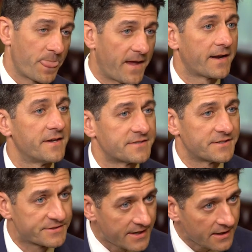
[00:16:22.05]
that is
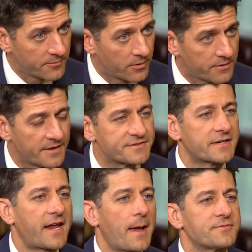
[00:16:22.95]
exactly what, that's the
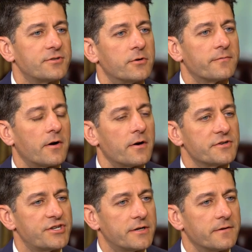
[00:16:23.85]
capstone of our
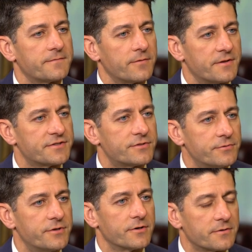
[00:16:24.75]
agenda for this
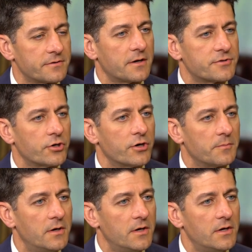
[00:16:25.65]
2-year
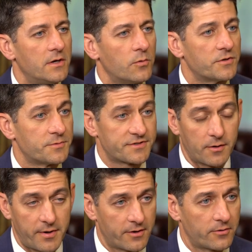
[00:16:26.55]
term, which was
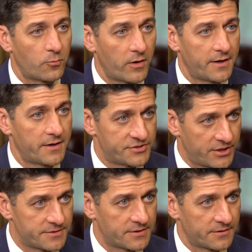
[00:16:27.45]
our Better Way
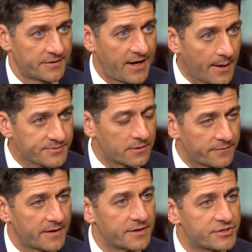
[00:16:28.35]
agenda. The capstone of
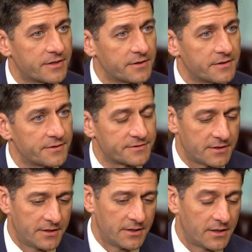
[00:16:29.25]
that agenda is
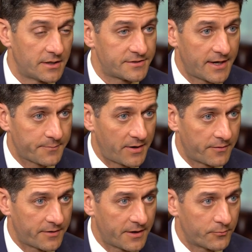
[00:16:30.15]
attack
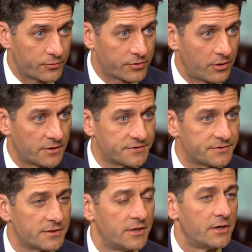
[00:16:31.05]
poverty at root
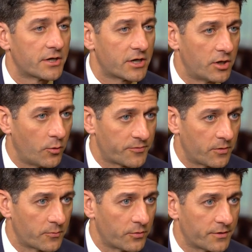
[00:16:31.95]
causes, go with
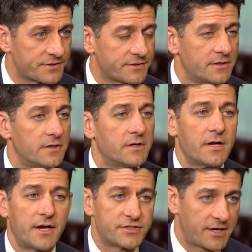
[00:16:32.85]
what works,
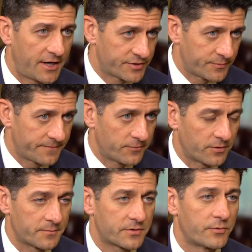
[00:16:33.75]
education
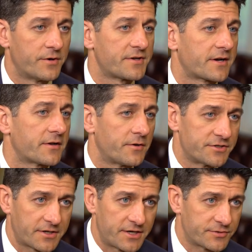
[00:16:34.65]
reform, career and technical
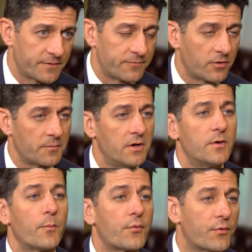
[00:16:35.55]
education reform,
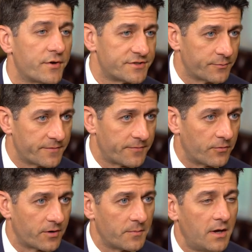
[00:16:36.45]
prison
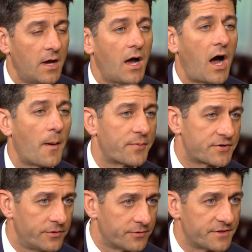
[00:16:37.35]
reform,
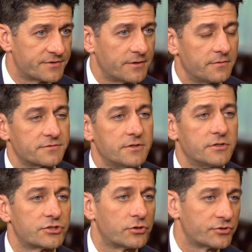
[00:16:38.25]
opportunity zones,
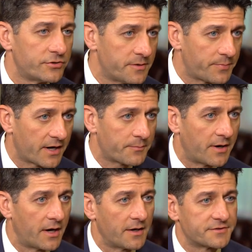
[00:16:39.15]
social impact
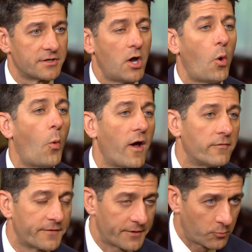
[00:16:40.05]
bonds,
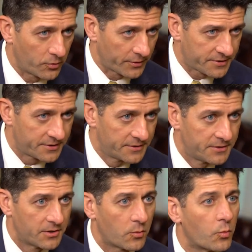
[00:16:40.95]
welfare to work
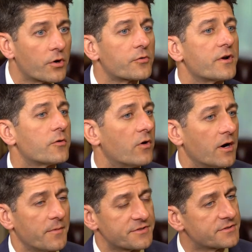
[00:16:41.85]

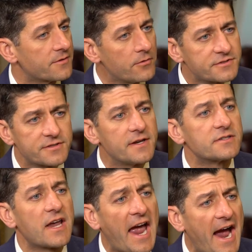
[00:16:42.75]
requirements. Those
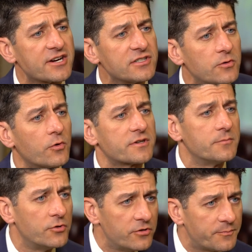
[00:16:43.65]
things actually work
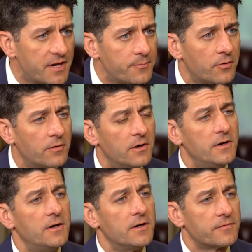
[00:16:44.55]
to move
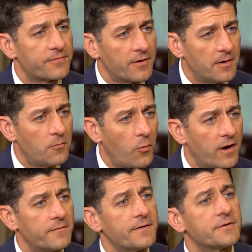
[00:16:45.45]
people from
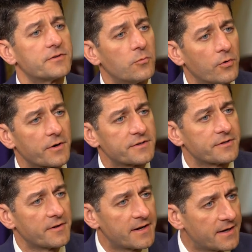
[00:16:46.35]
welfare to work
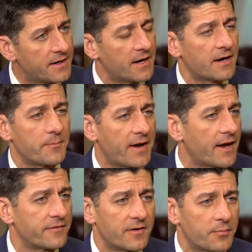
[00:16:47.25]
so they can get on a
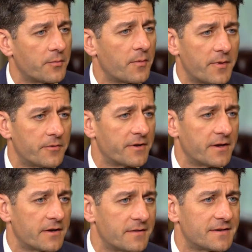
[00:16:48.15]
path of upward mobility
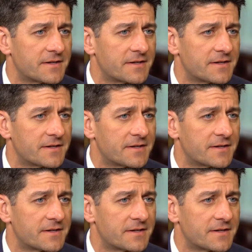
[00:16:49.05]
and the